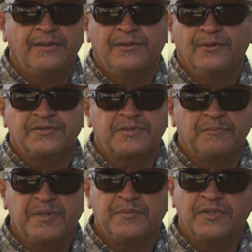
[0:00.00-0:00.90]
you know,
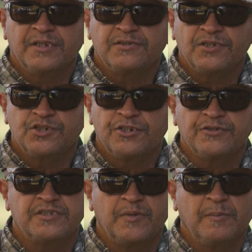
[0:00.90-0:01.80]
some people that
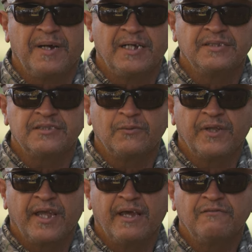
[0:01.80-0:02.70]
share some of the bonds that
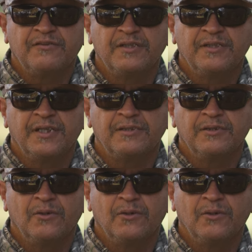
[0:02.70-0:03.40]
we have that,